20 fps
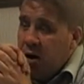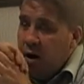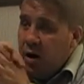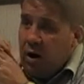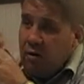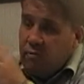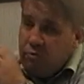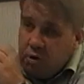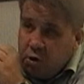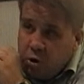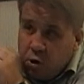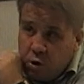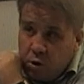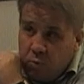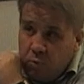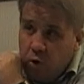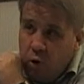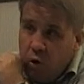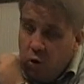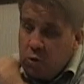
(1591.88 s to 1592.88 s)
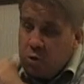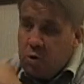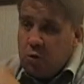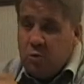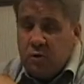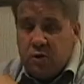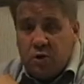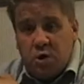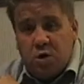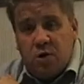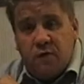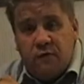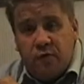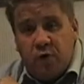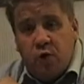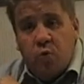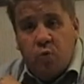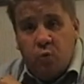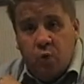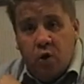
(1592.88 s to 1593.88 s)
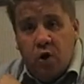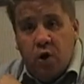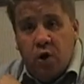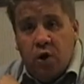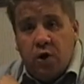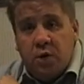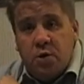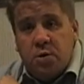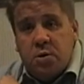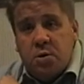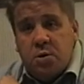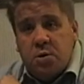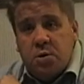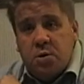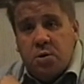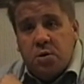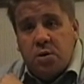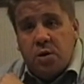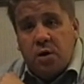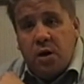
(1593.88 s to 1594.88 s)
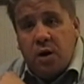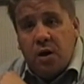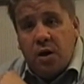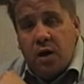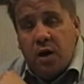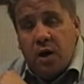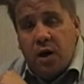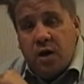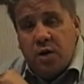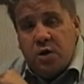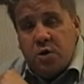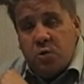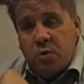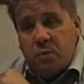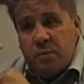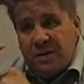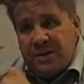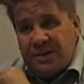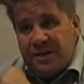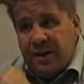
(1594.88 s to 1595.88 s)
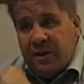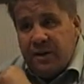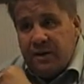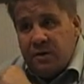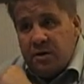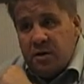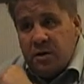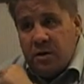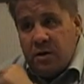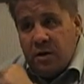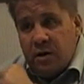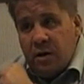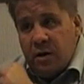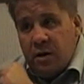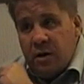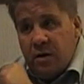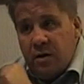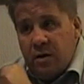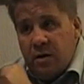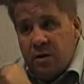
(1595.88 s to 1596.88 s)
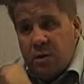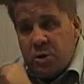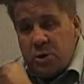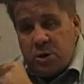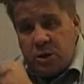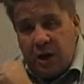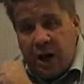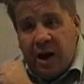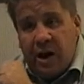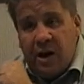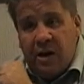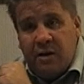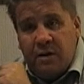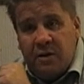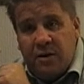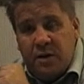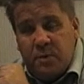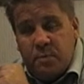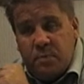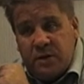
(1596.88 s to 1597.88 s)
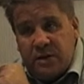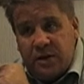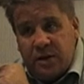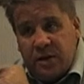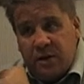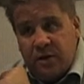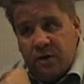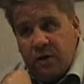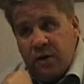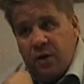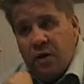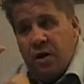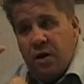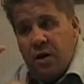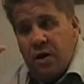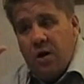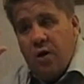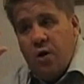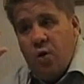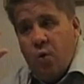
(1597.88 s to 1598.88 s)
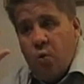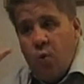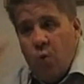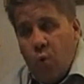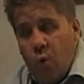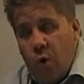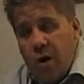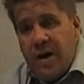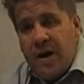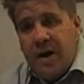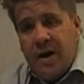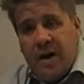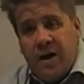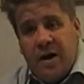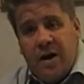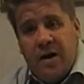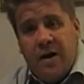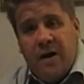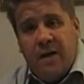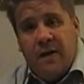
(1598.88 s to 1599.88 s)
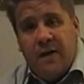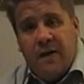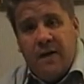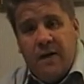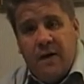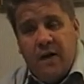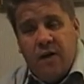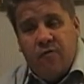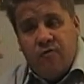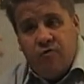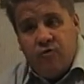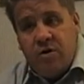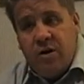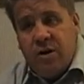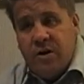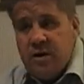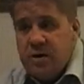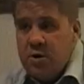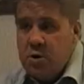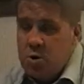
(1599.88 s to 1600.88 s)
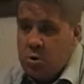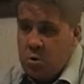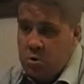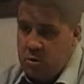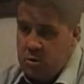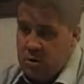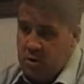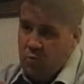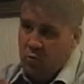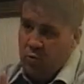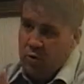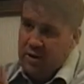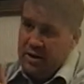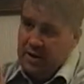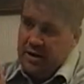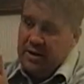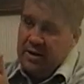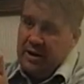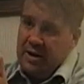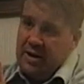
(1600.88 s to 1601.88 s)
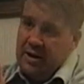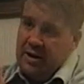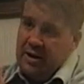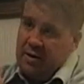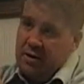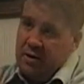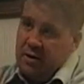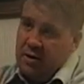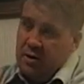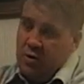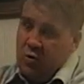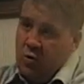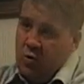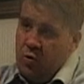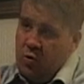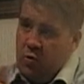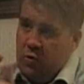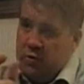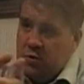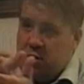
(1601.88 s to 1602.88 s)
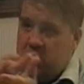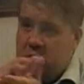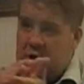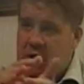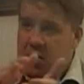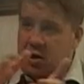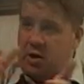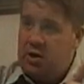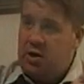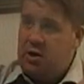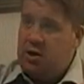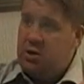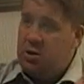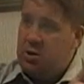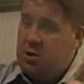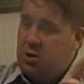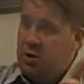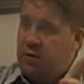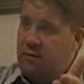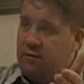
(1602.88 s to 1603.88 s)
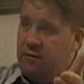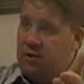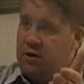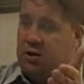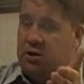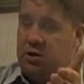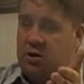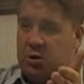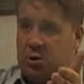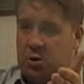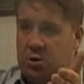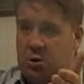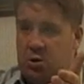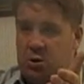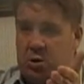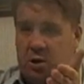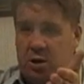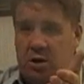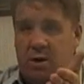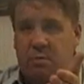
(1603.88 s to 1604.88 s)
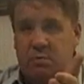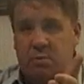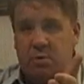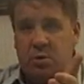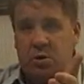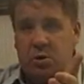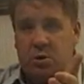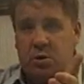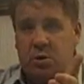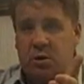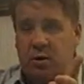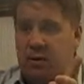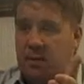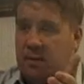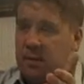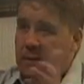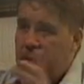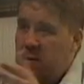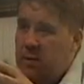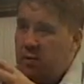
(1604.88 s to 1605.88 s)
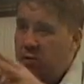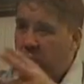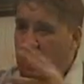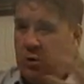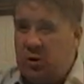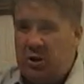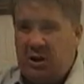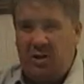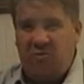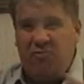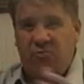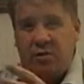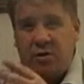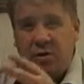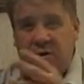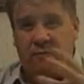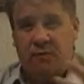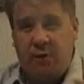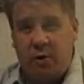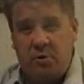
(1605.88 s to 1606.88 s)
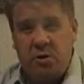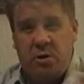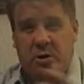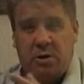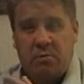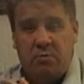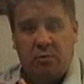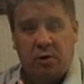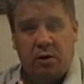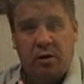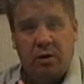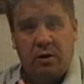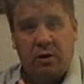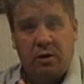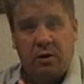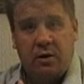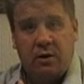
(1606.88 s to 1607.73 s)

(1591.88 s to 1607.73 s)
I reduce them all to just a few words and to a particular style and a particular way of reading, so that when I get all the chain of these statements, they're all generally very similar,